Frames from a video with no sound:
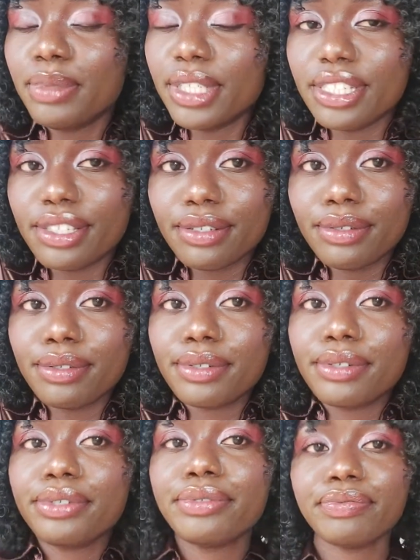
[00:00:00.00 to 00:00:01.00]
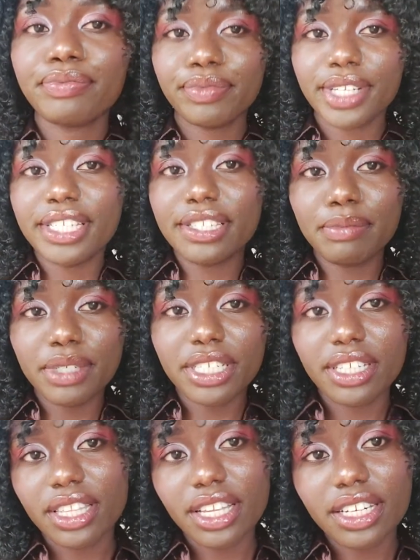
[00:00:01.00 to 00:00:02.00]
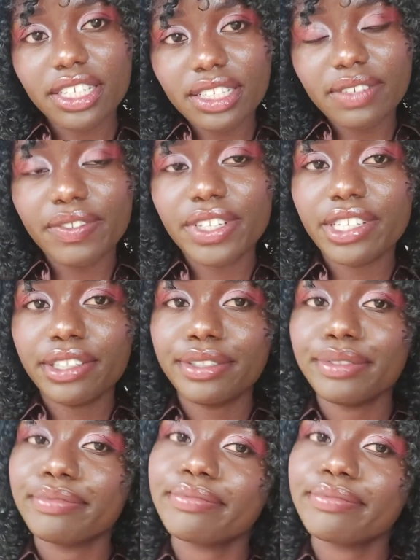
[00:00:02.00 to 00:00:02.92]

please do so. Let's meet in the next video.